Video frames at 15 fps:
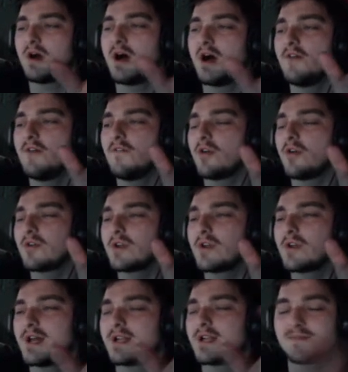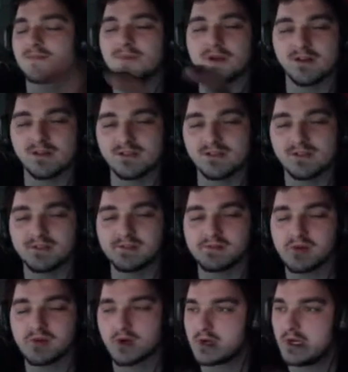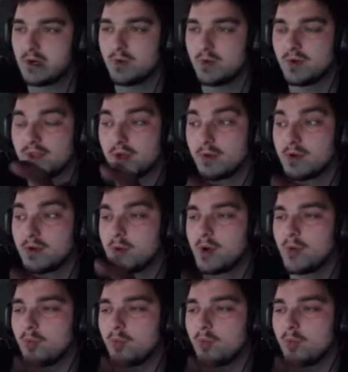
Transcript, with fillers: I've already got experience with knowing what